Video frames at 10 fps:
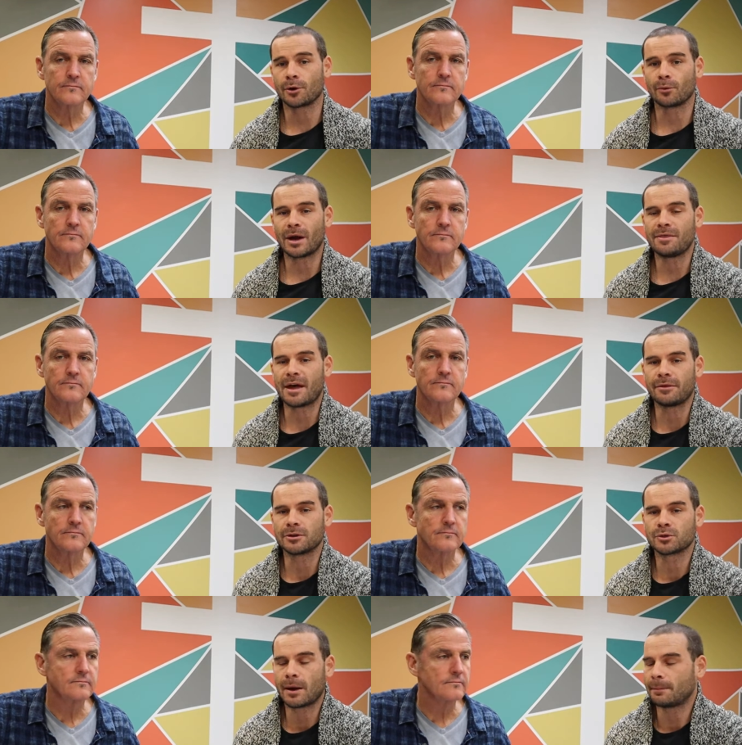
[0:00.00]
Speaker 1: underrate that.
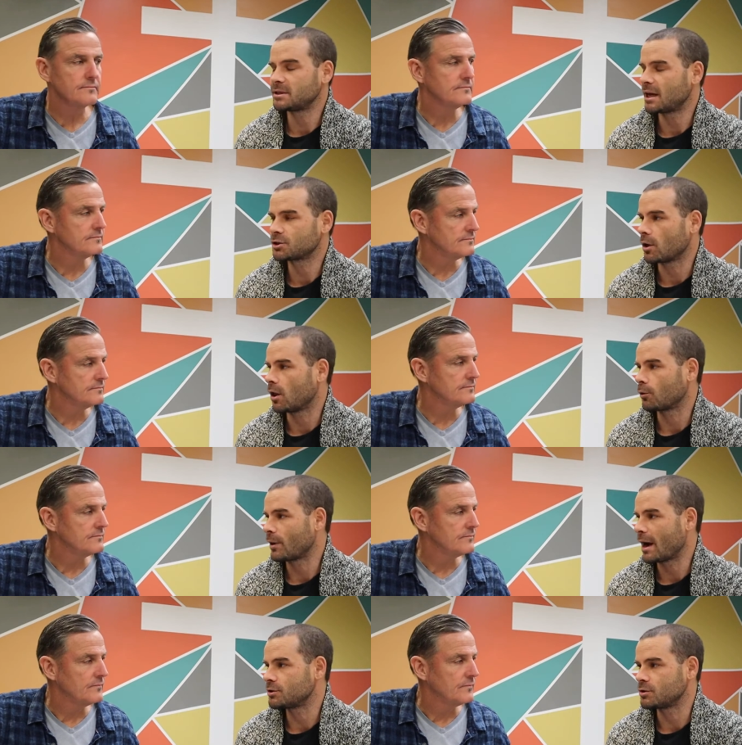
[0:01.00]
There's great potential all
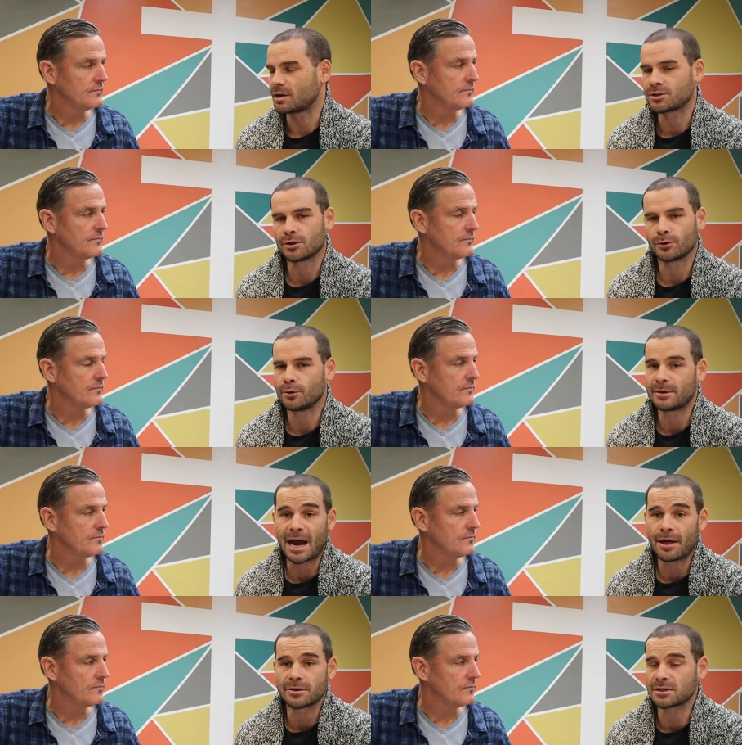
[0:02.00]
around you as your group
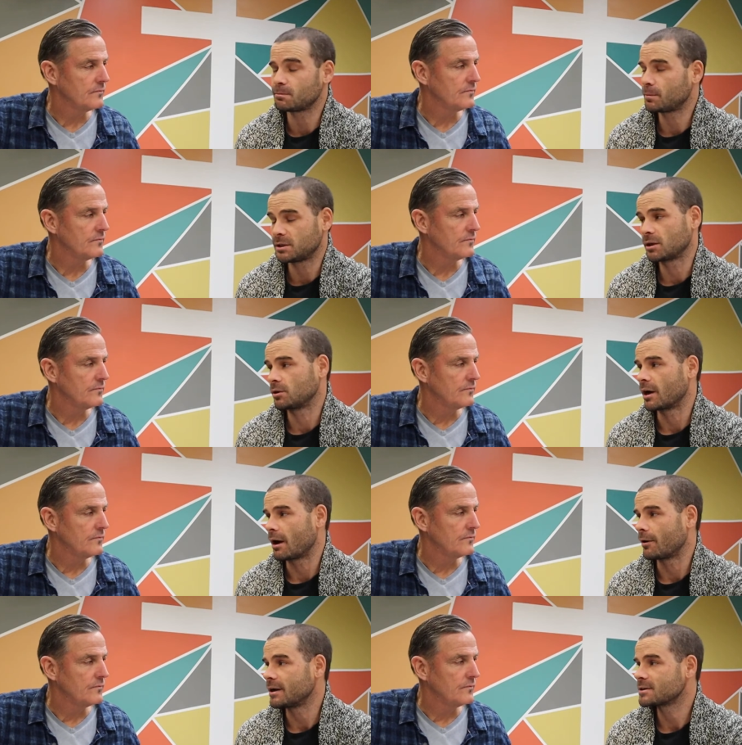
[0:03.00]
gathers in particular
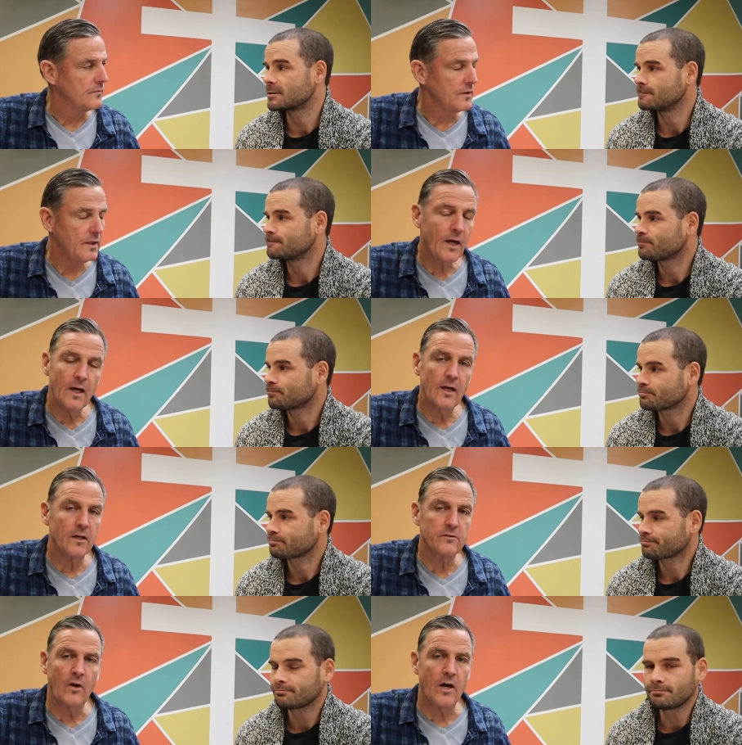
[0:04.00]
areas.
Speaker 2: Yeah,
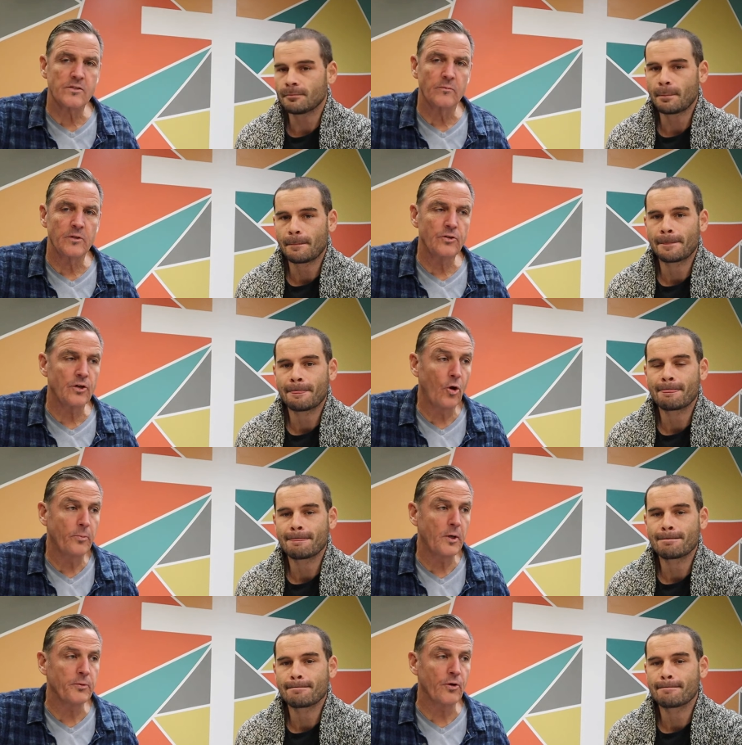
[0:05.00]
yeah, it's awesome. And you can
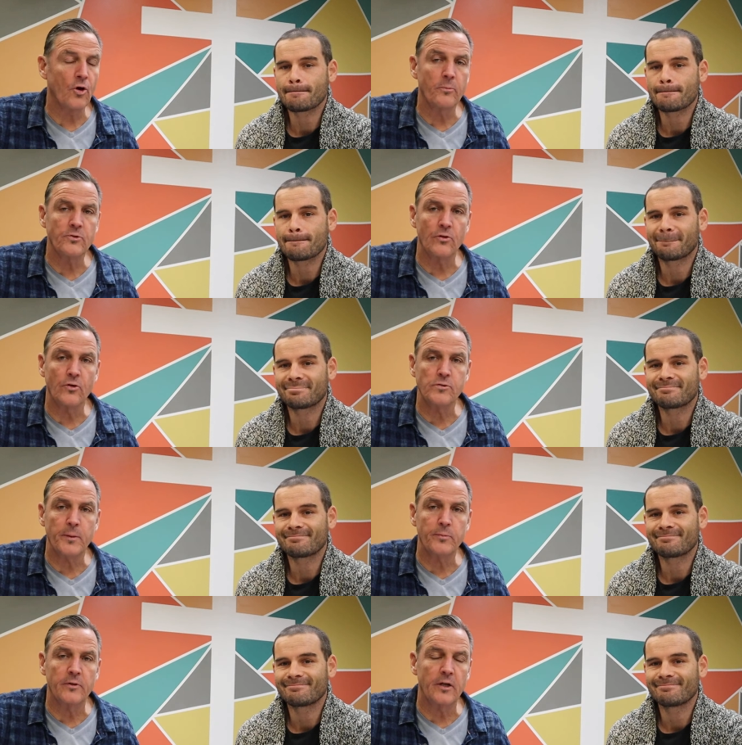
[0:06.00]
open up your home to those
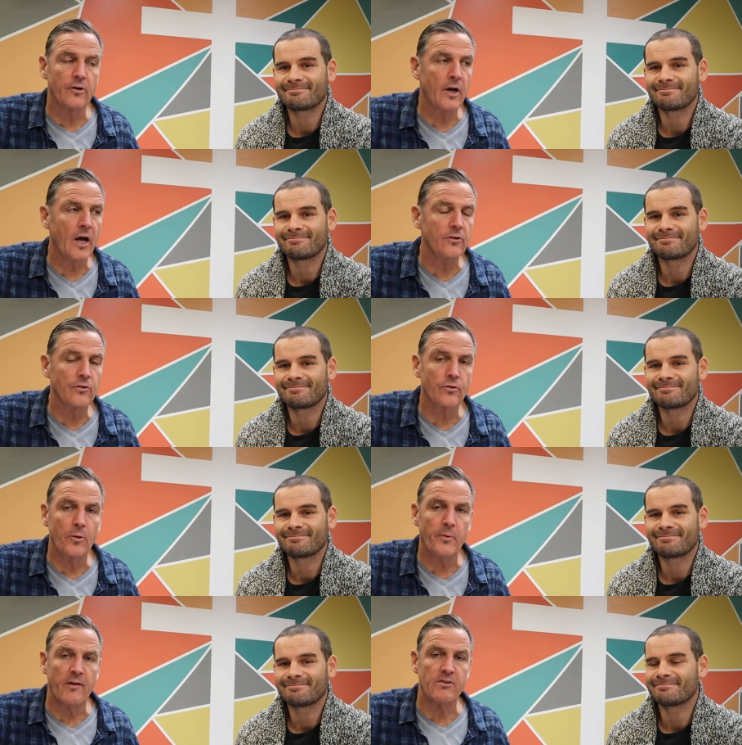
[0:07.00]
people that are not in your
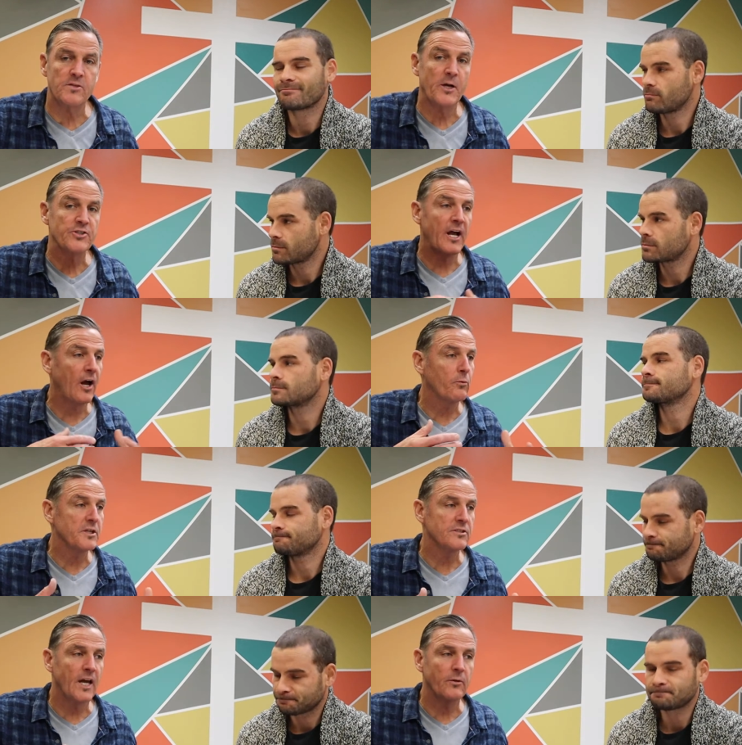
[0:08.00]
group and have a special
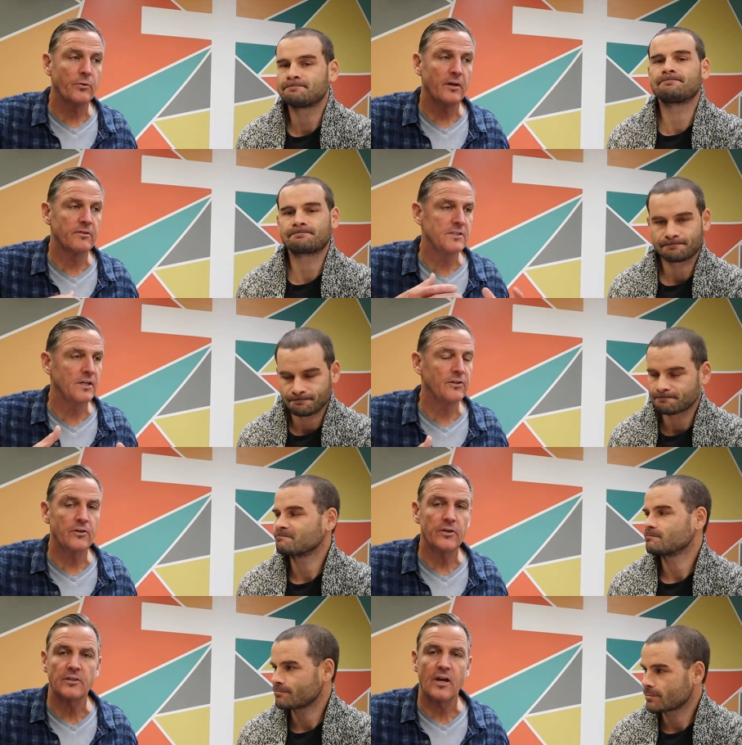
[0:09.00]
outreach night where you have a
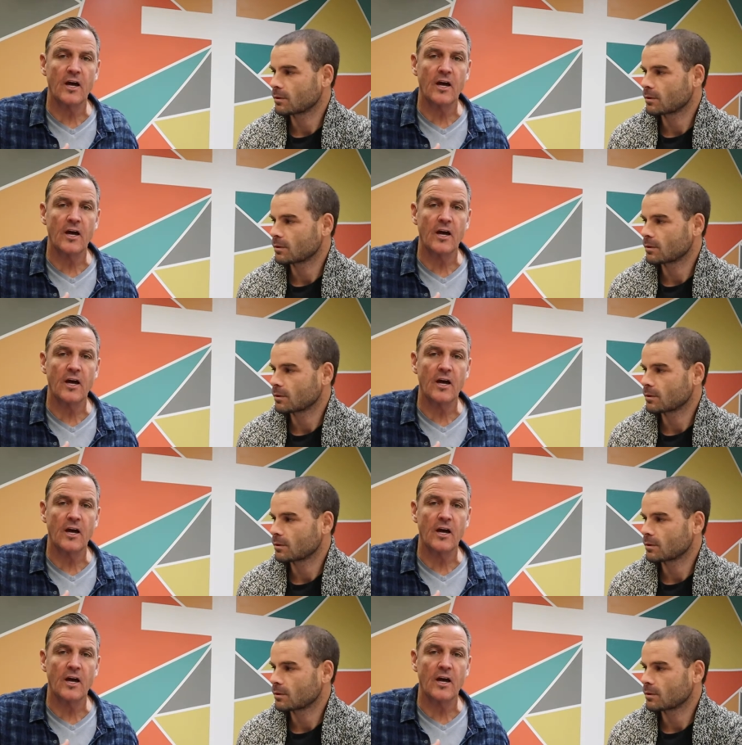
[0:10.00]
dinner and